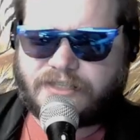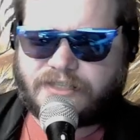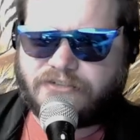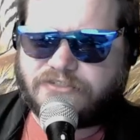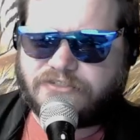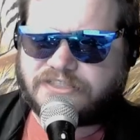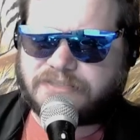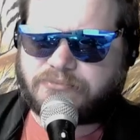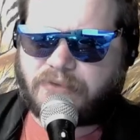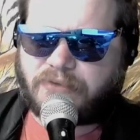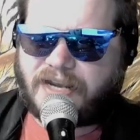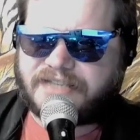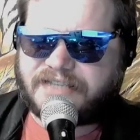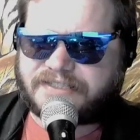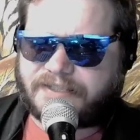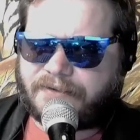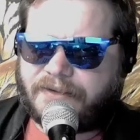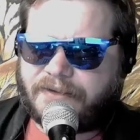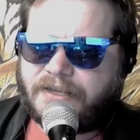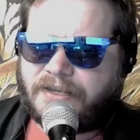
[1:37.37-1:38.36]
It was
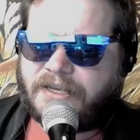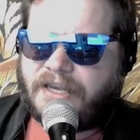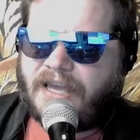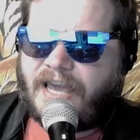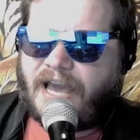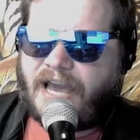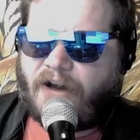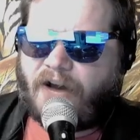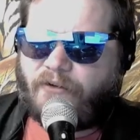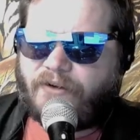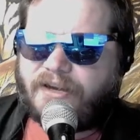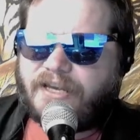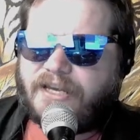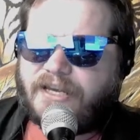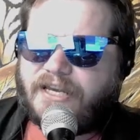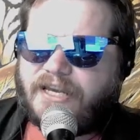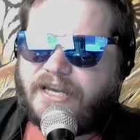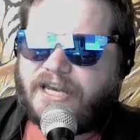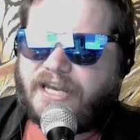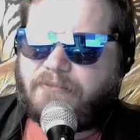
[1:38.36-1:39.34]
surprising how
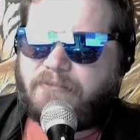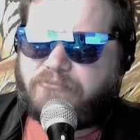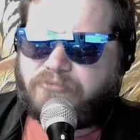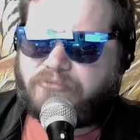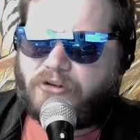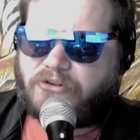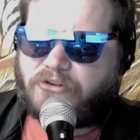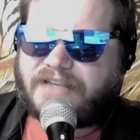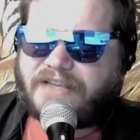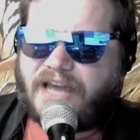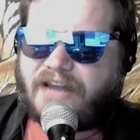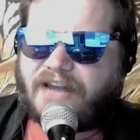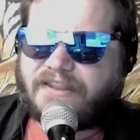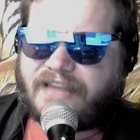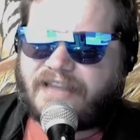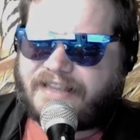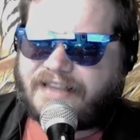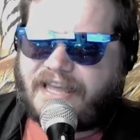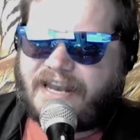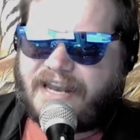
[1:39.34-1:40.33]
it broke down
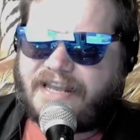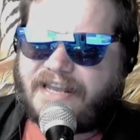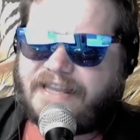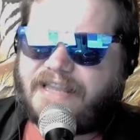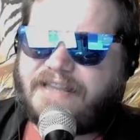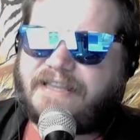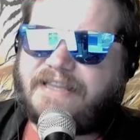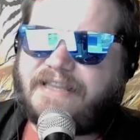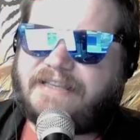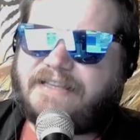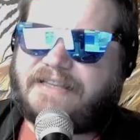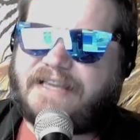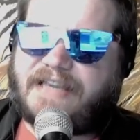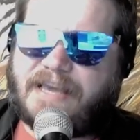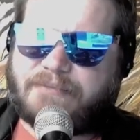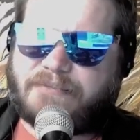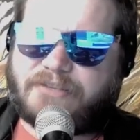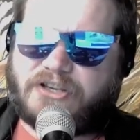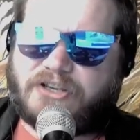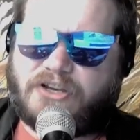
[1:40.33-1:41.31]
like that. And they
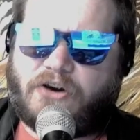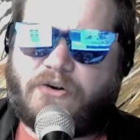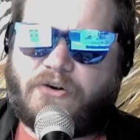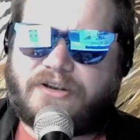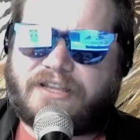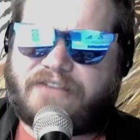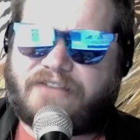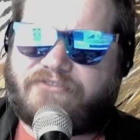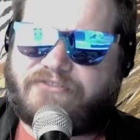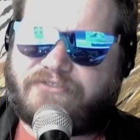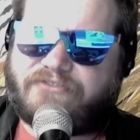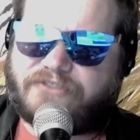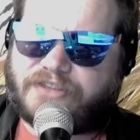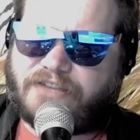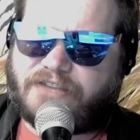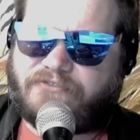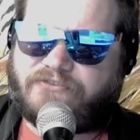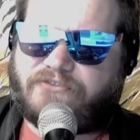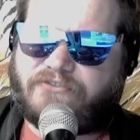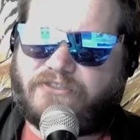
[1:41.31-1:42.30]
kept it going.
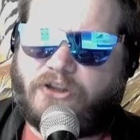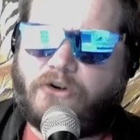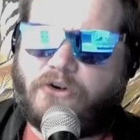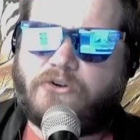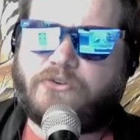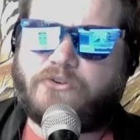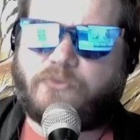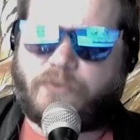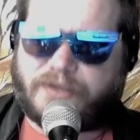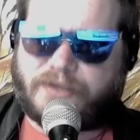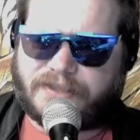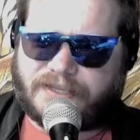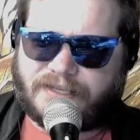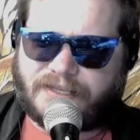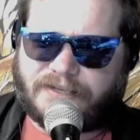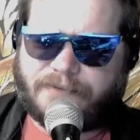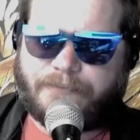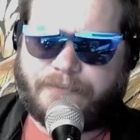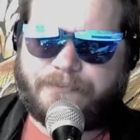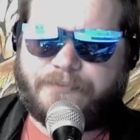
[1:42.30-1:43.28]
They flowed with it.